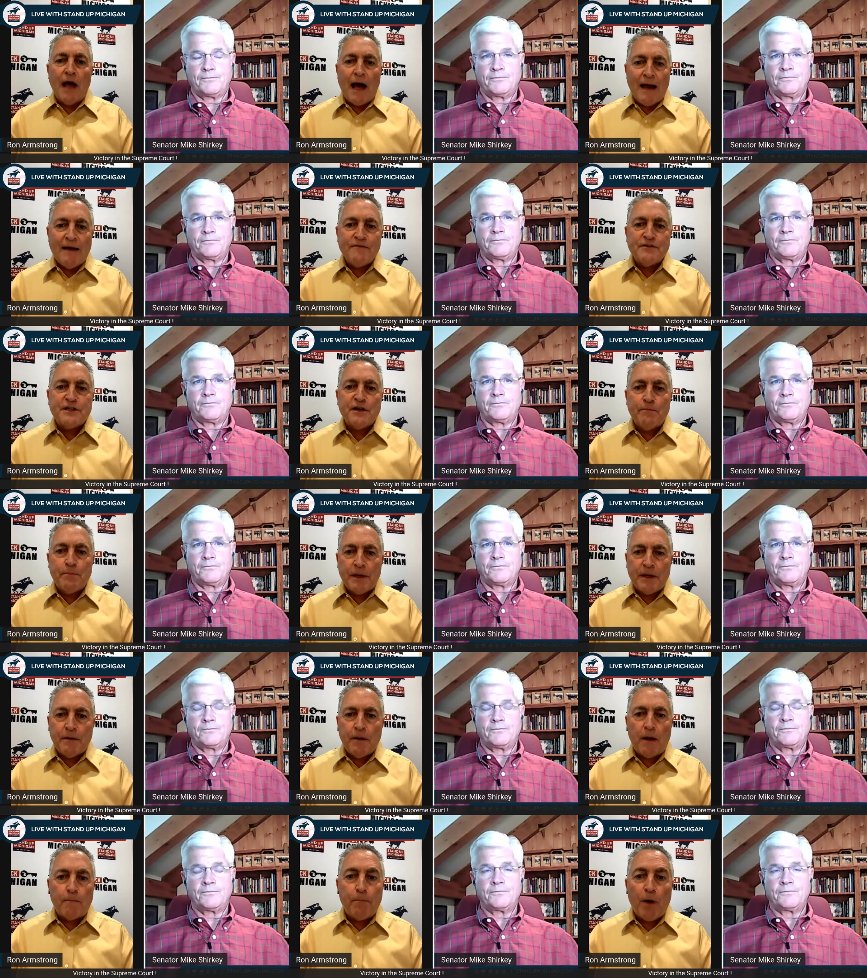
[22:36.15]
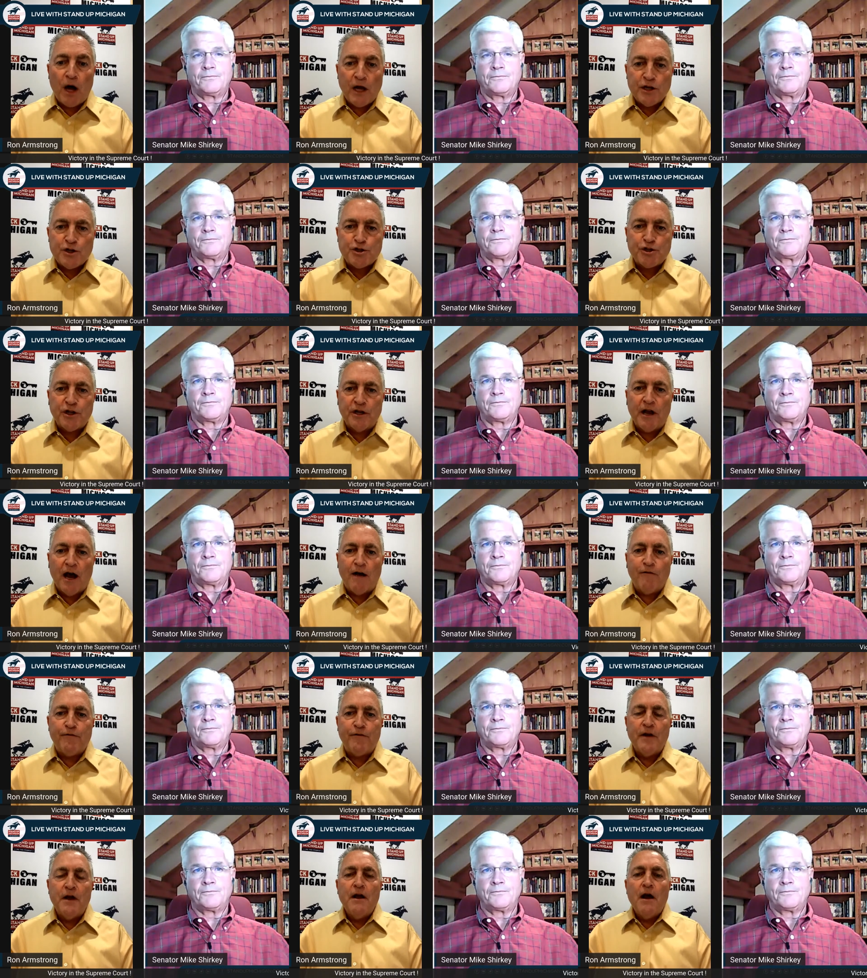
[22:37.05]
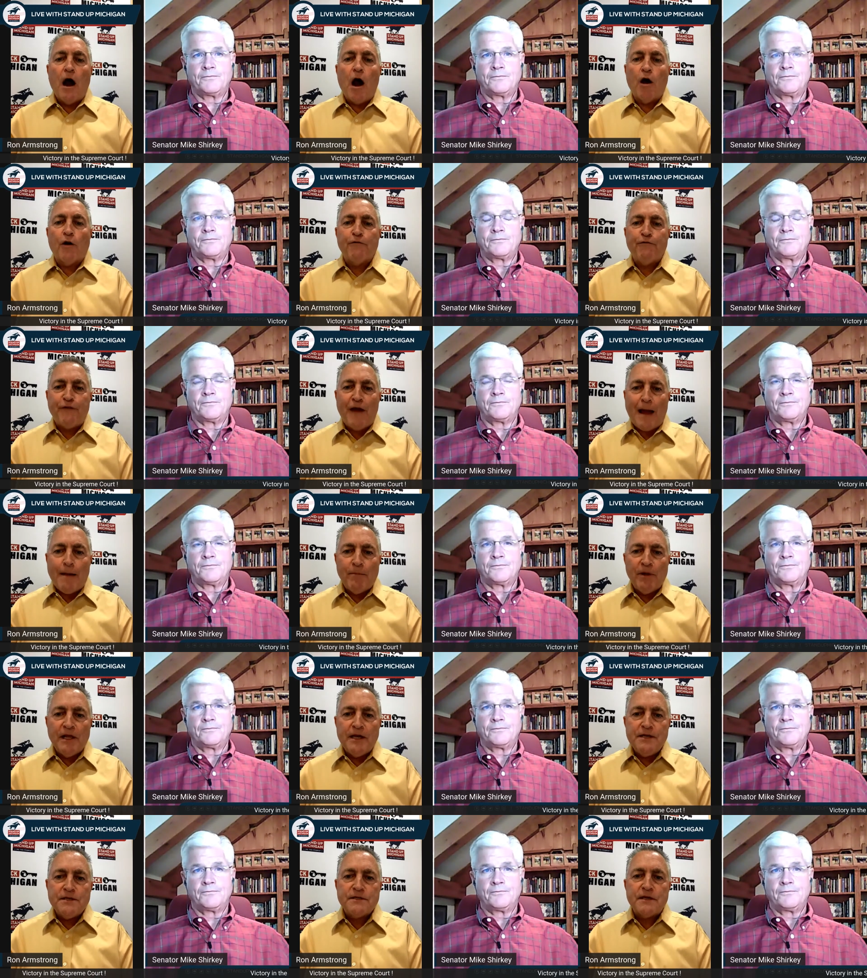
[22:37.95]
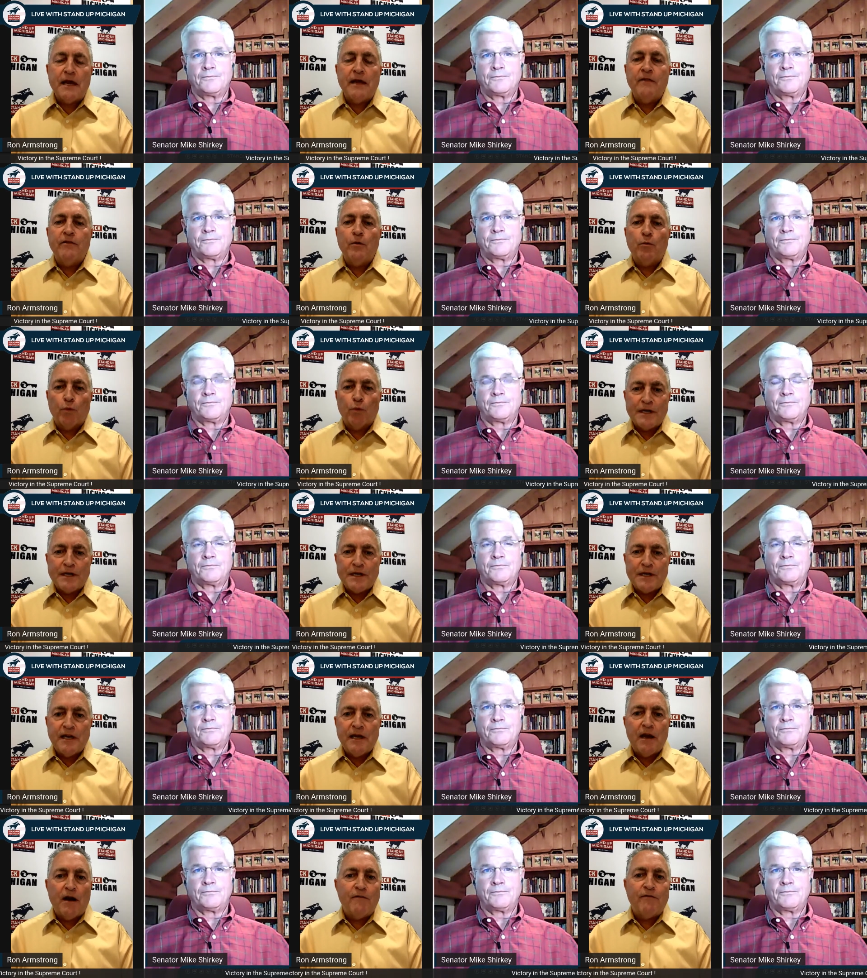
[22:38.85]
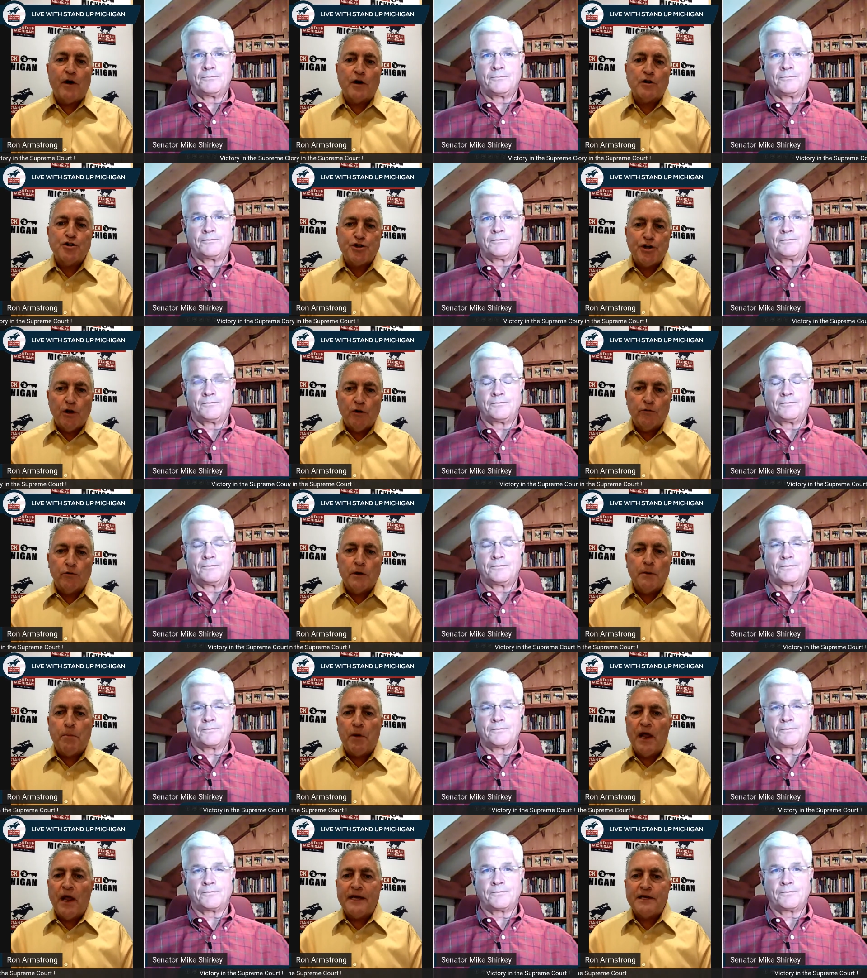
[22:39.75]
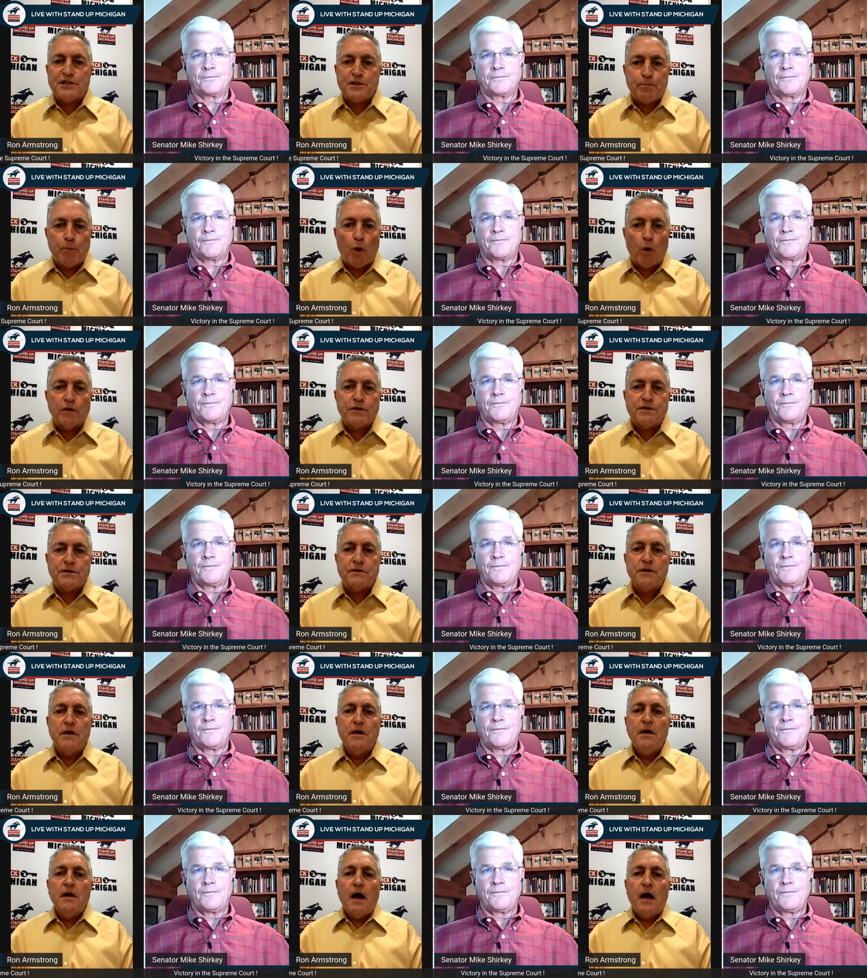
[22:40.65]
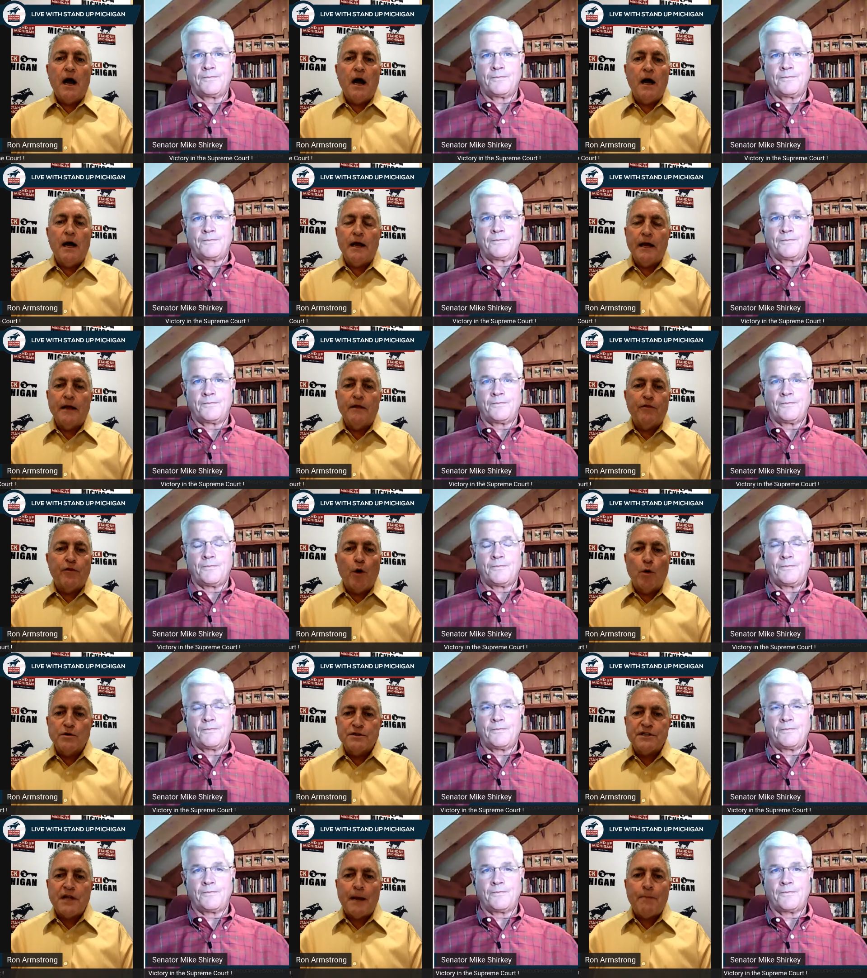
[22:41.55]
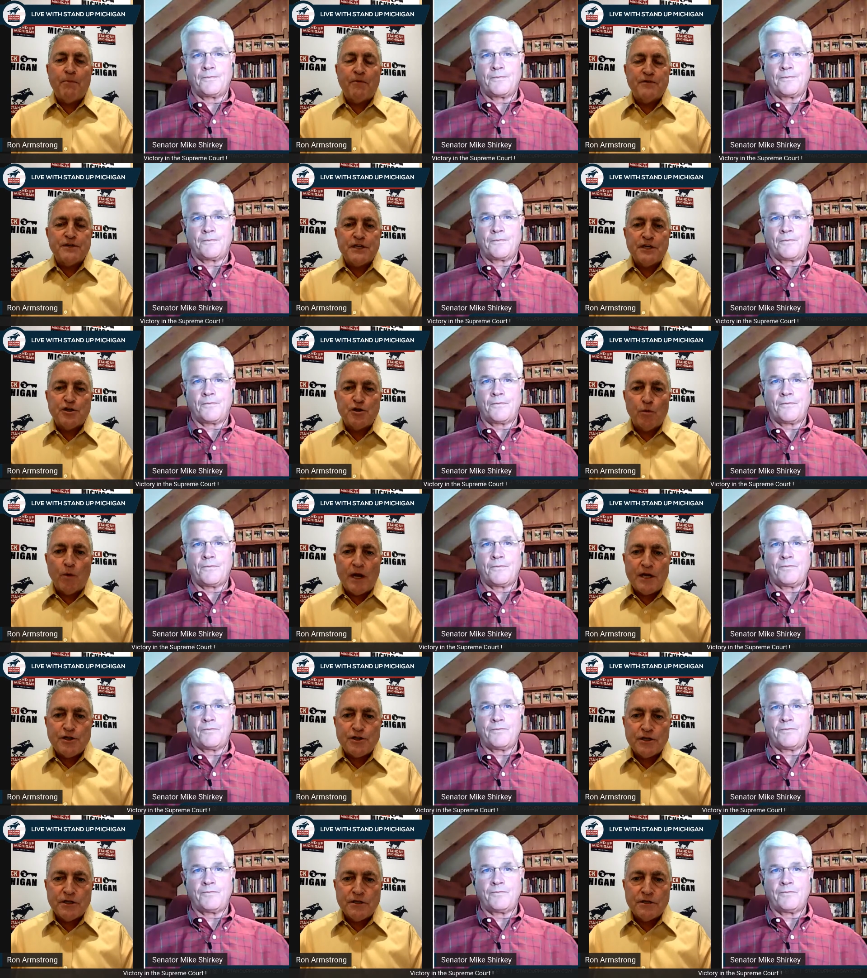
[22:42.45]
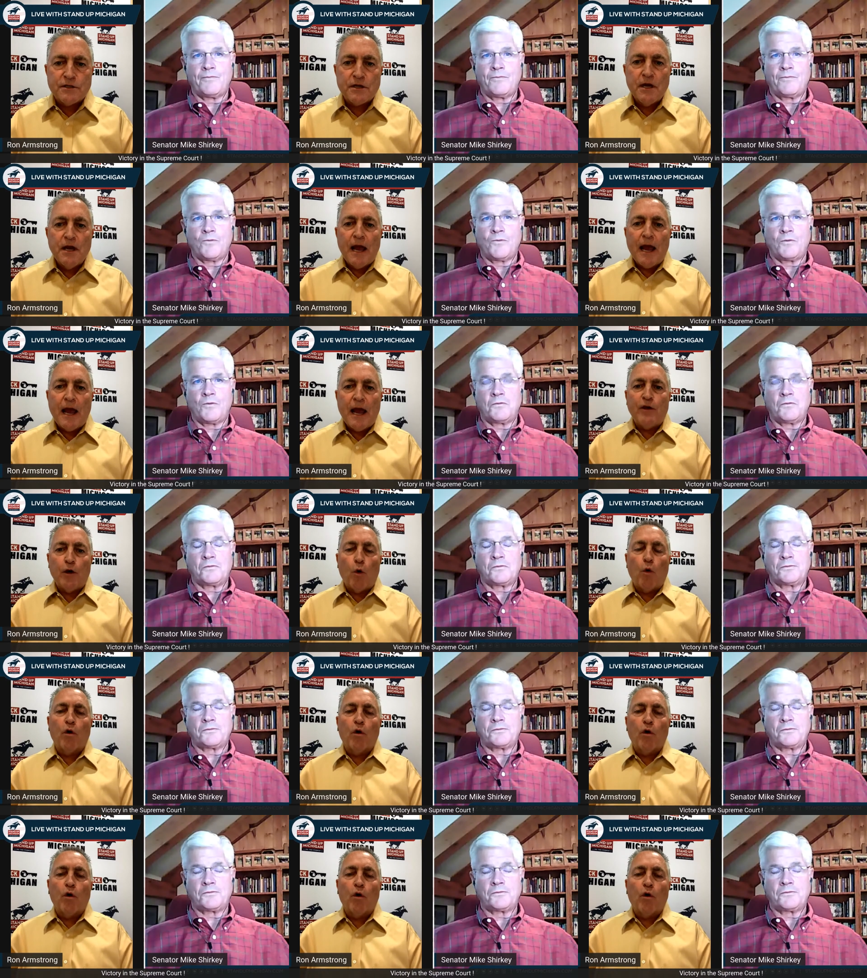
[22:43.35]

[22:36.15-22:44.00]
Speaker 1: lives have been punished enough. Our families and the risking of our children playing sports uh, it, those type of situations and the